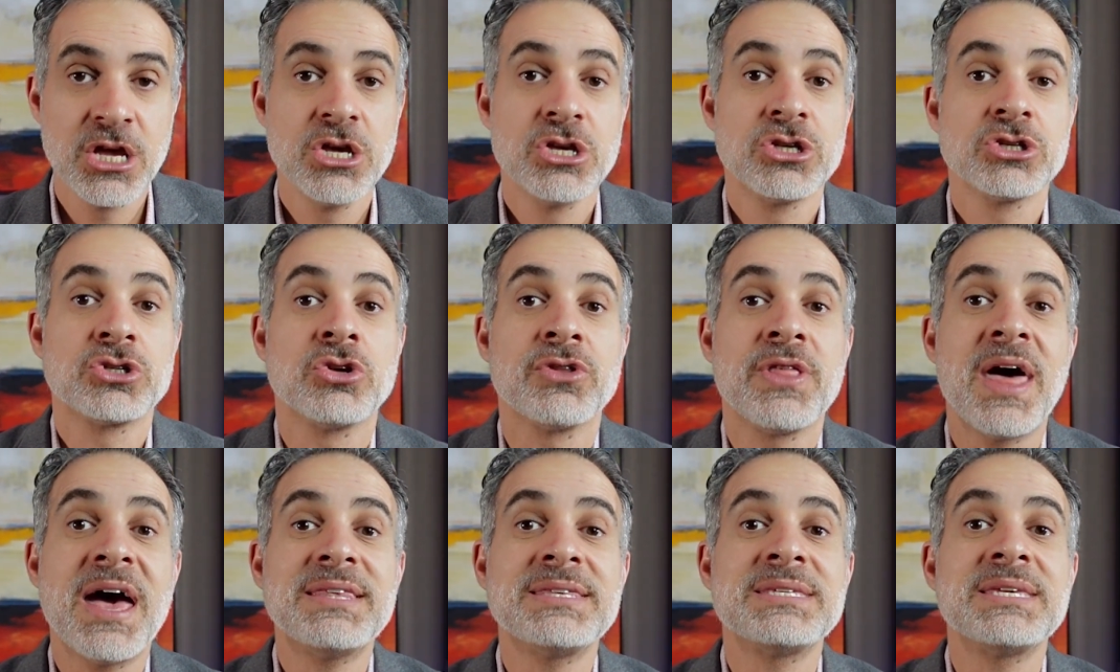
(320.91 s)
So
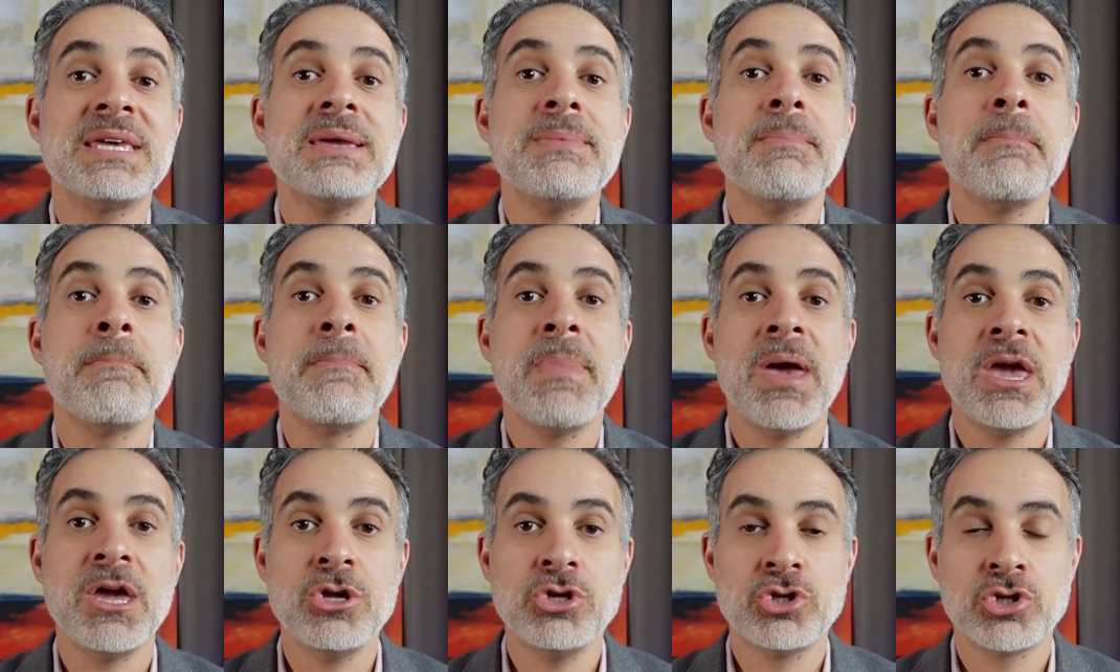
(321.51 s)
that's a
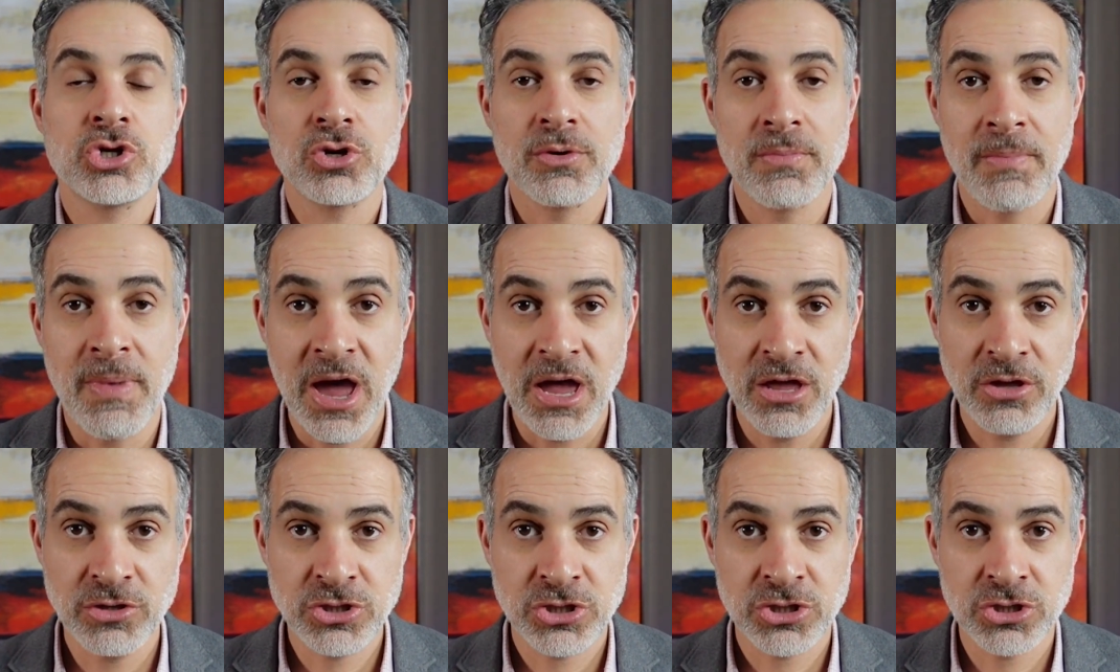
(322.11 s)
major
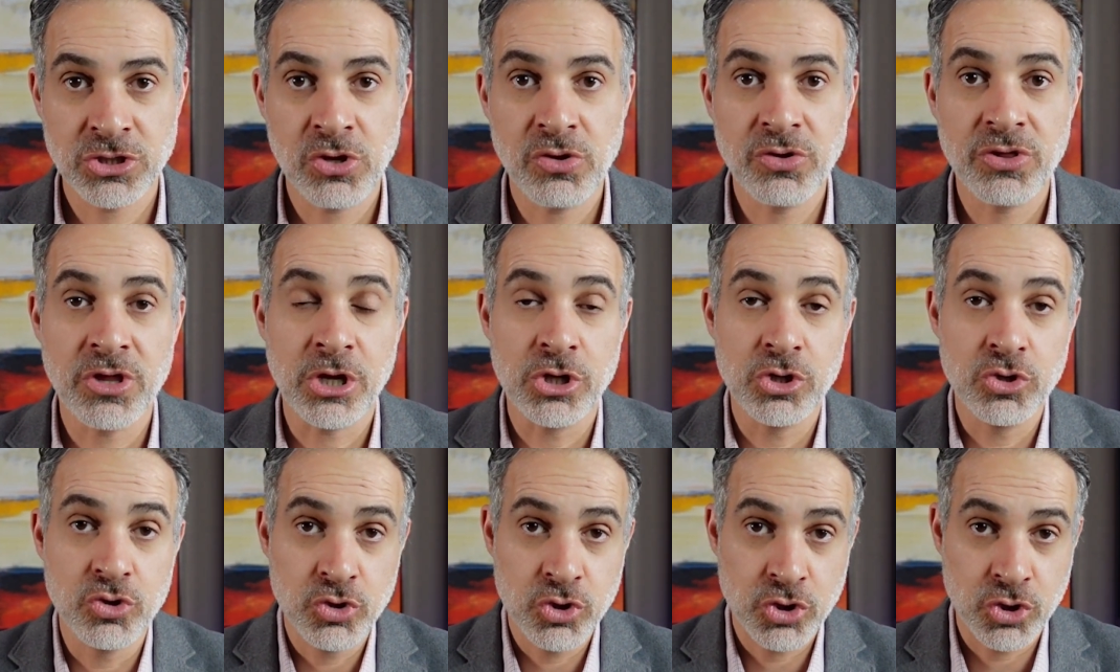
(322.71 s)
milestone that
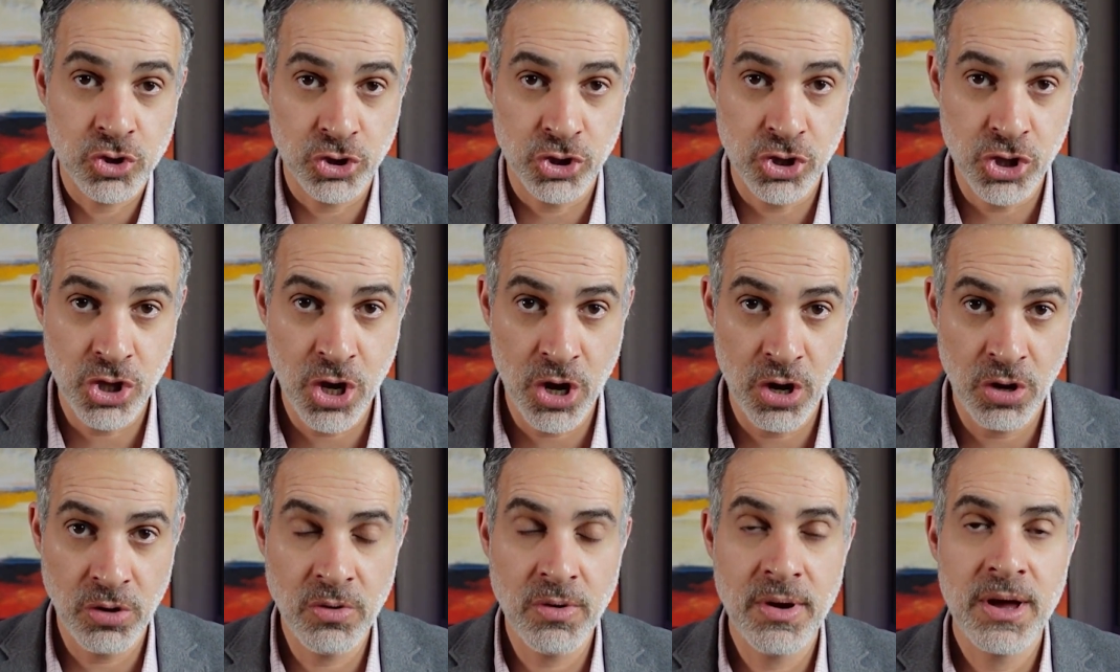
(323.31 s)
you should
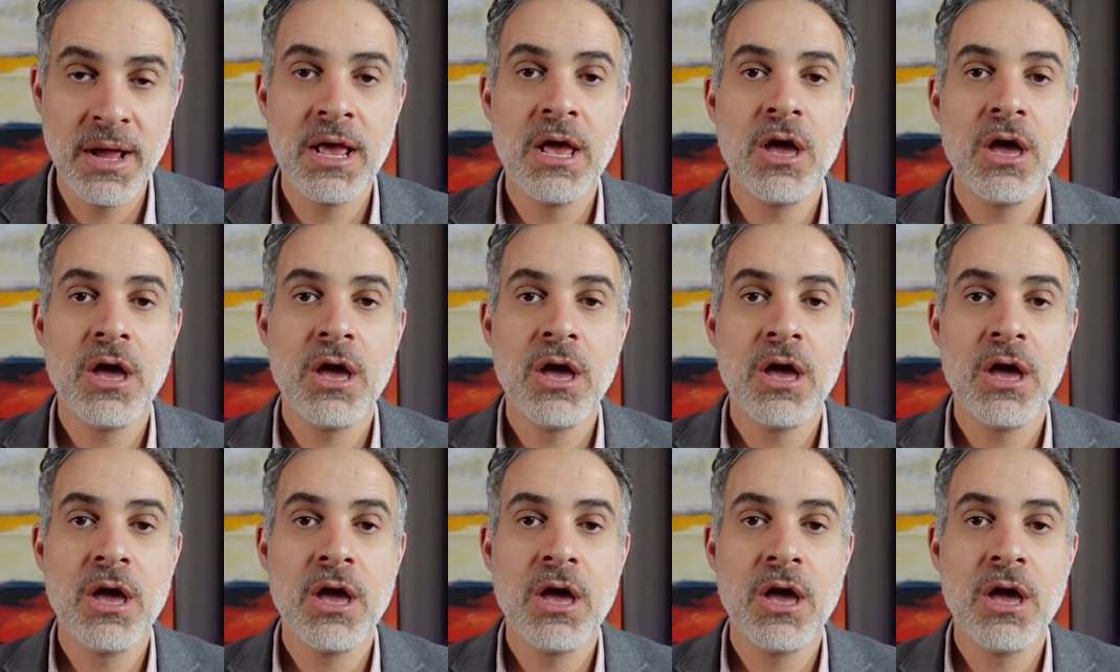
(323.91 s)
know